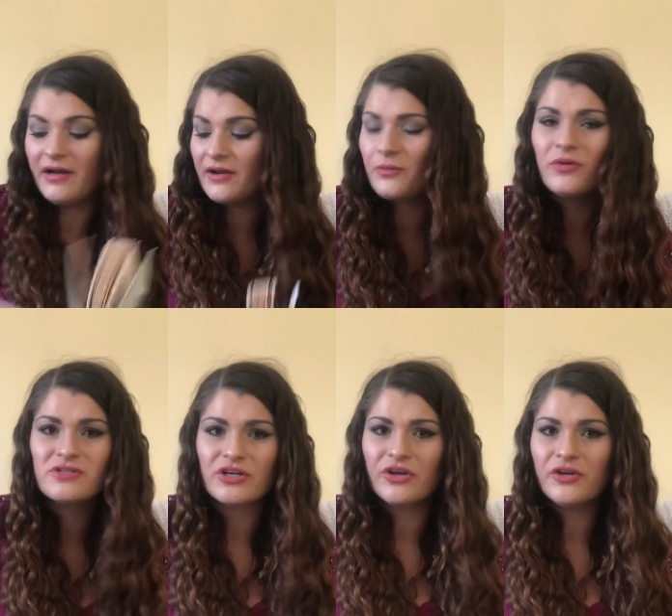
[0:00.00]
And I
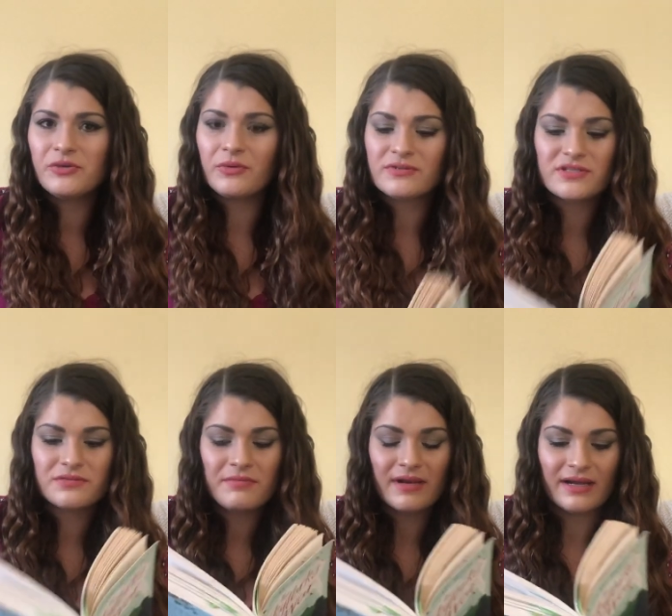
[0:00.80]
wonder who wants
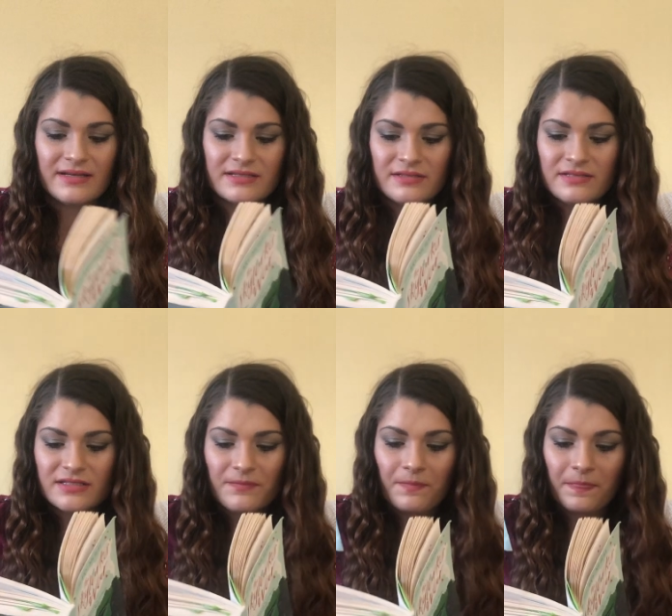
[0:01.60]
swimming lessons.